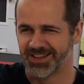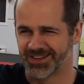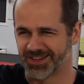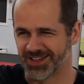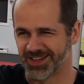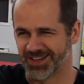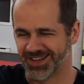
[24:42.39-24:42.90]

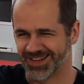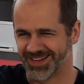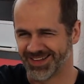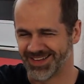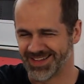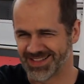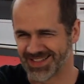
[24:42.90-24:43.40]

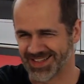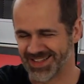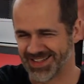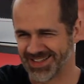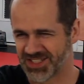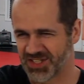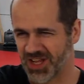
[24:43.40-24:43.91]
is
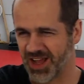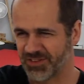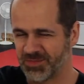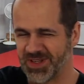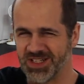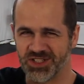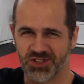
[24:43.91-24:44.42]
a soft
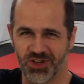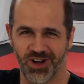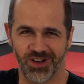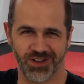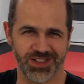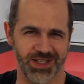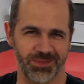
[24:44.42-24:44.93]
beat strong
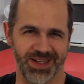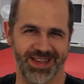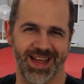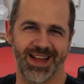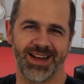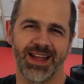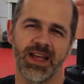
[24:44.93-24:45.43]
or something like
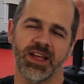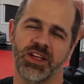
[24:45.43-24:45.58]
that.